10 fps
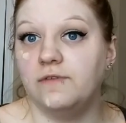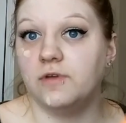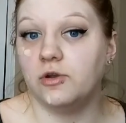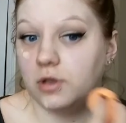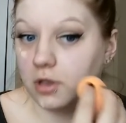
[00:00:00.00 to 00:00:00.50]
a
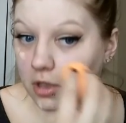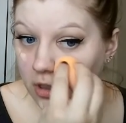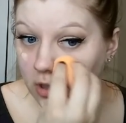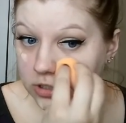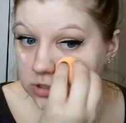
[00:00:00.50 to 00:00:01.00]

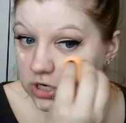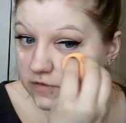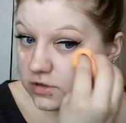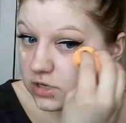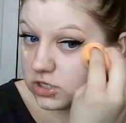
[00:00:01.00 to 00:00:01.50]
very
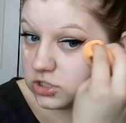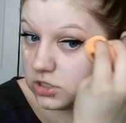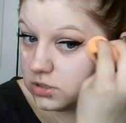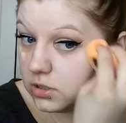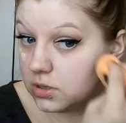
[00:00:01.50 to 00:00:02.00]
sheer
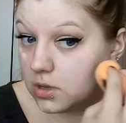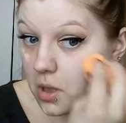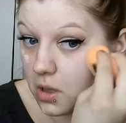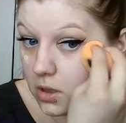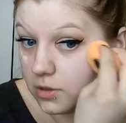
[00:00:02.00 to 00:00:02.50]
foundation
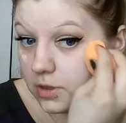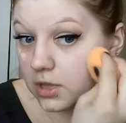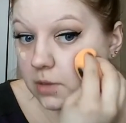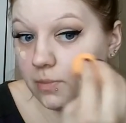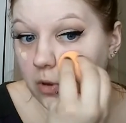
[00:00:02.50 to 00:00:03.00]

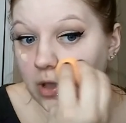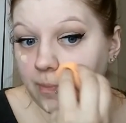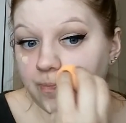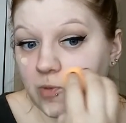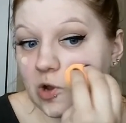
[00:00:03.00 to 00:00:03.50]
that I can build
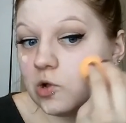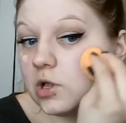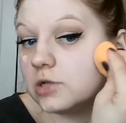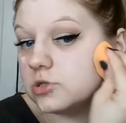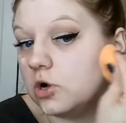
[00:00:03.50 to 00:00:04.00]
up that
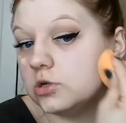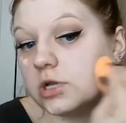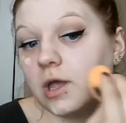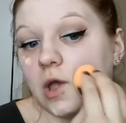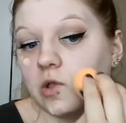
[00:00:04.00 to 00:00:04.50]
will last all
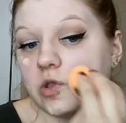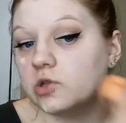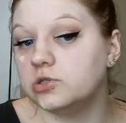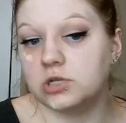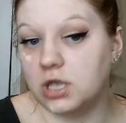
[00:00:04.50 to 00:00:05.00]
day, and it
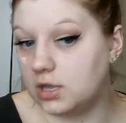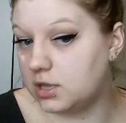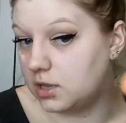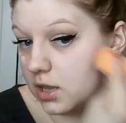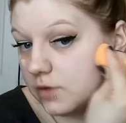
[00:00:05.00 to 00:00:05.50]
doesn't look
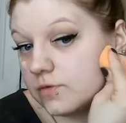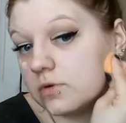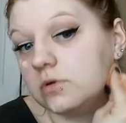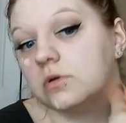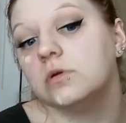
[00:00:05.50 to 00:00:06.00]
cakey
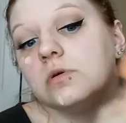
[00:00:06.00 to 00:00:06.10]
ever.